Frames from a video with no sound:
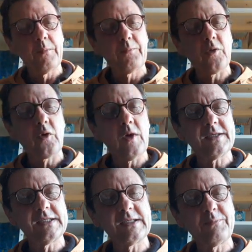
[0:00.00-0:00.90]

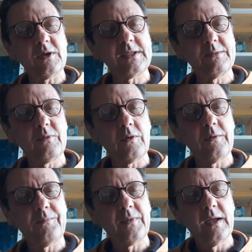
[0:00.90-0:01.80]
Progress is possible.